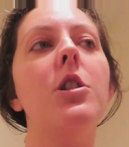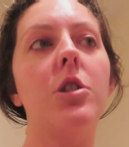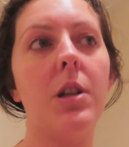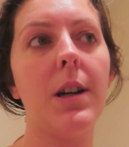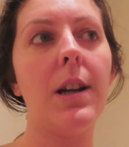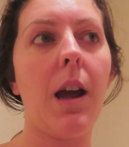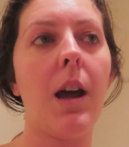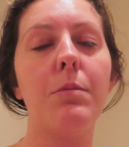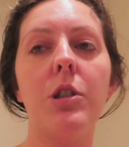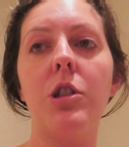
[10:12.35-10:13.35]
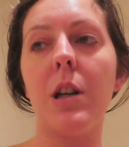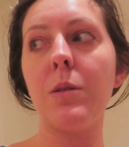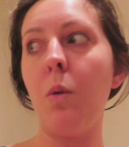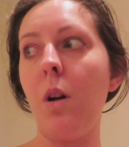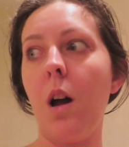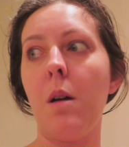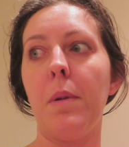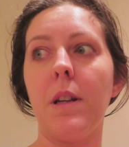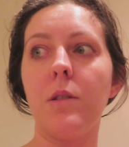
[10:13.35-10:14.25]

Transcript: She took a nap. She just woke up. It